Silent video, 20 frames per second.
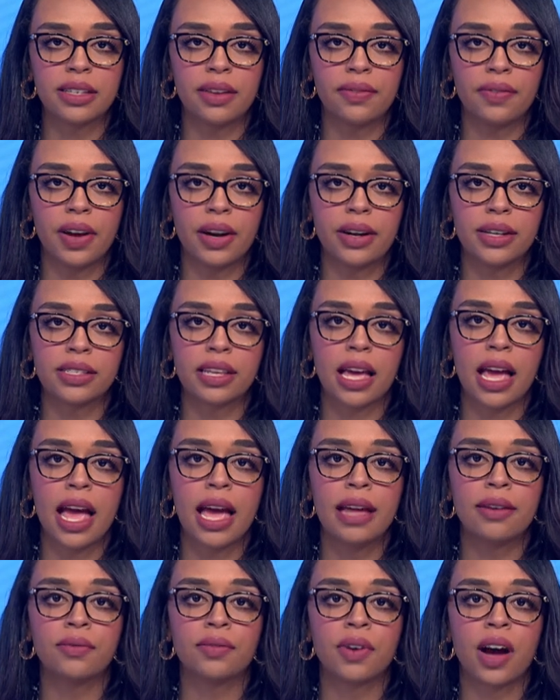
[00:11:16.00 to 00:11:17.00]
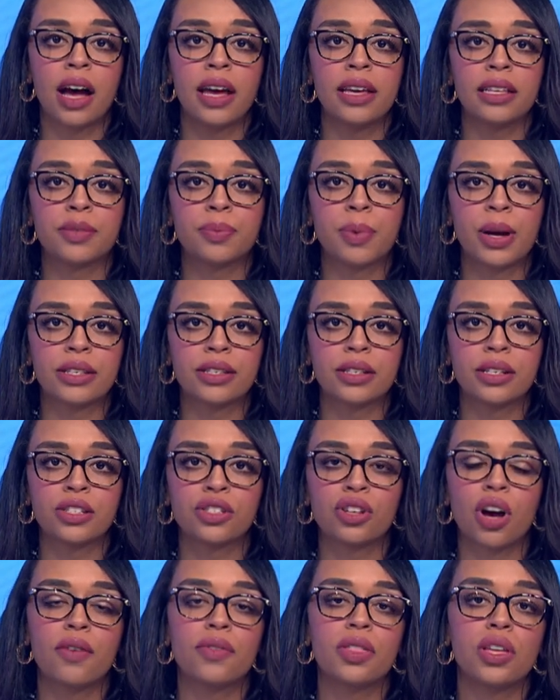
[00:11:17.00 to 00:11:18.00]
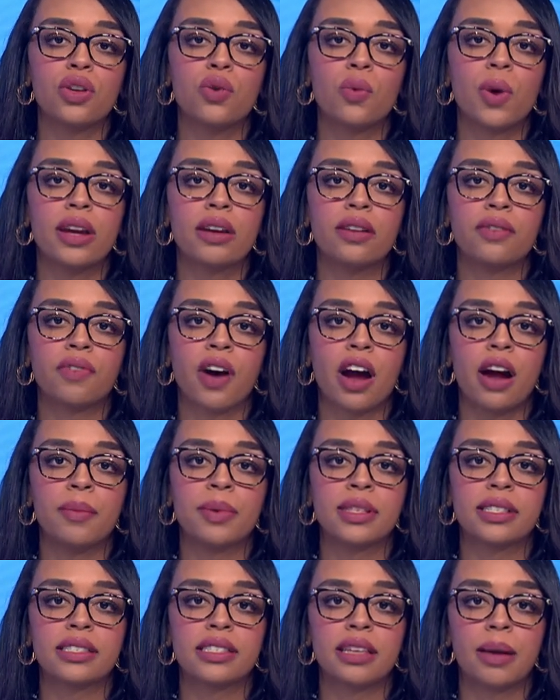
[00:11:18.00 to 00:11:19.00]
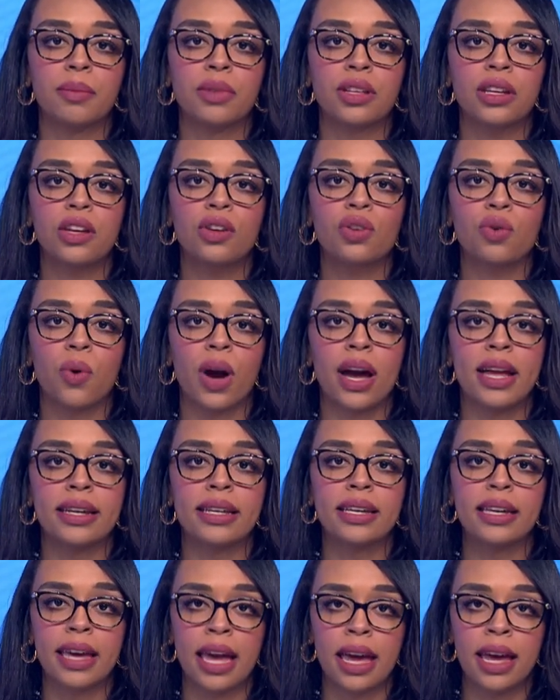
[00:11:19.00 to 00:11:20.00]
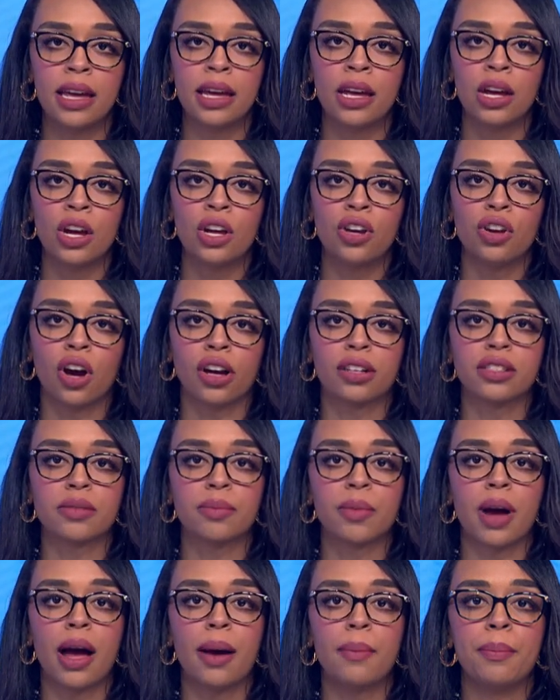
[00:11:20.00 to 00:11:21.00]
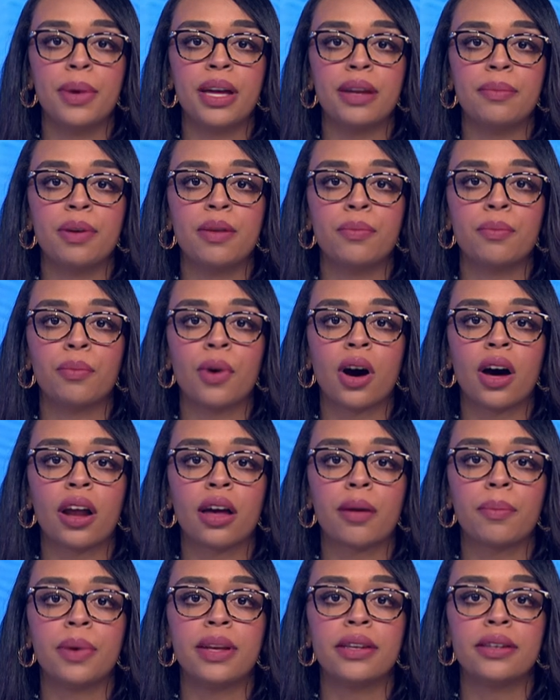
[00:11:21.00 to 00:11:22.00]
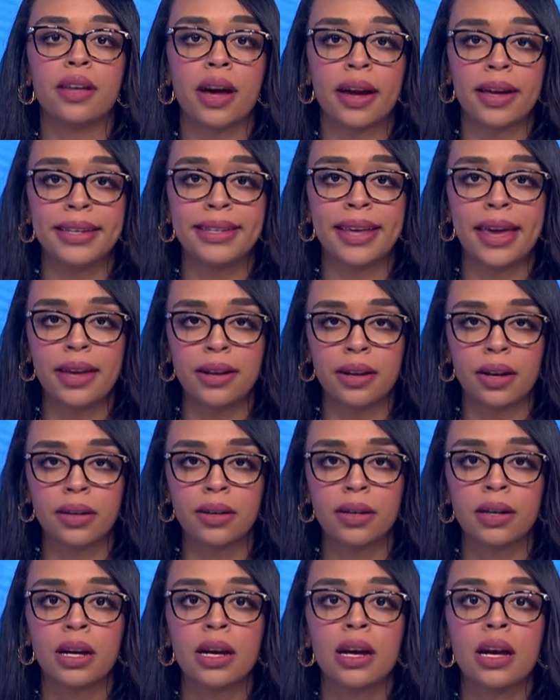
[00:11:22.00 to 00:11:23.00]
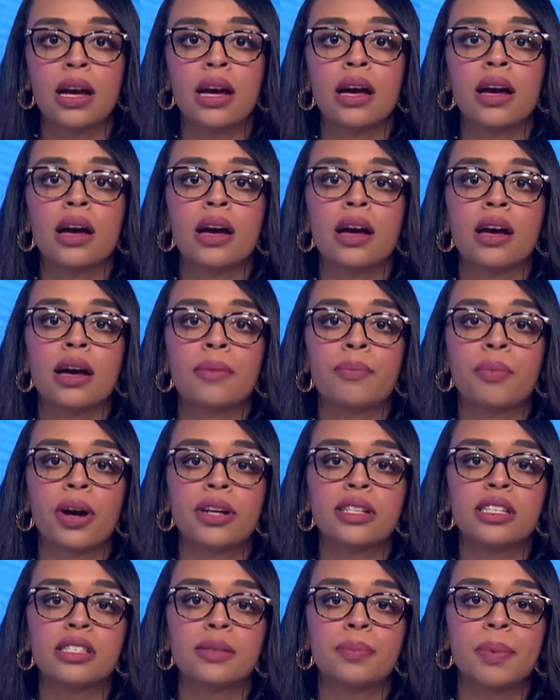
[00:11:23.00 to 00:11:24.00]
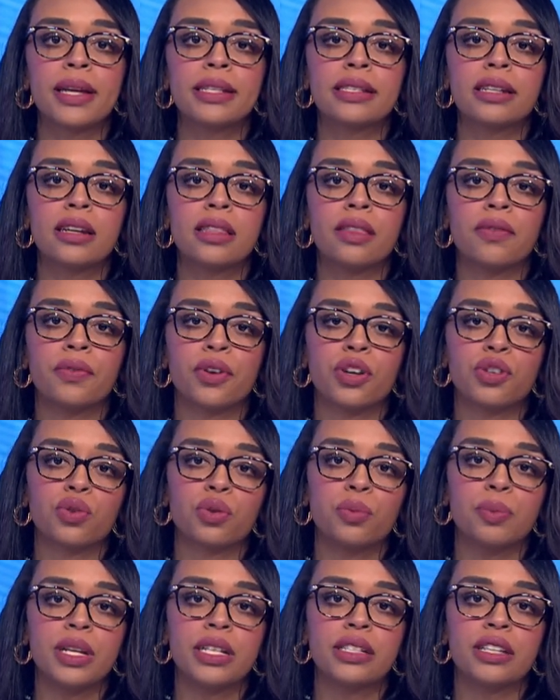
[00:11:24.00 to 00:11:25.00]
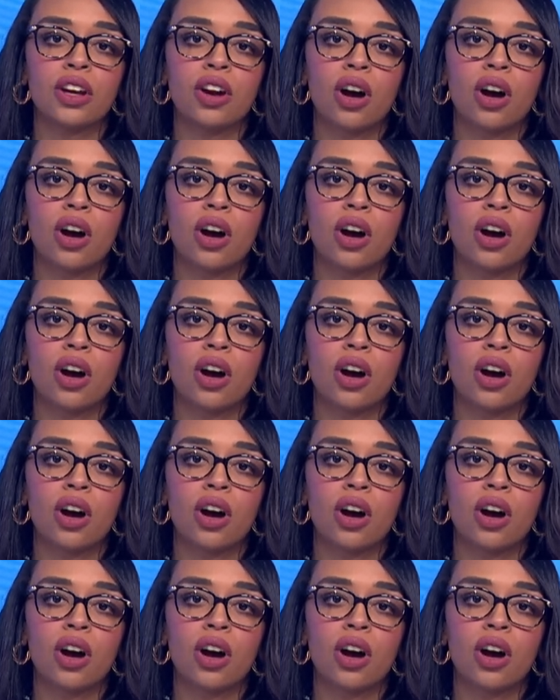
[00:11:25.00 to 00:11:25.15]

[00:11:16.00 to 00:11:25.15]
Affairs and Vice President of the UN Environment Assembly, UNEA, Dr. Mohammed bin Mubarak bin Dana, participated in the virtual meeting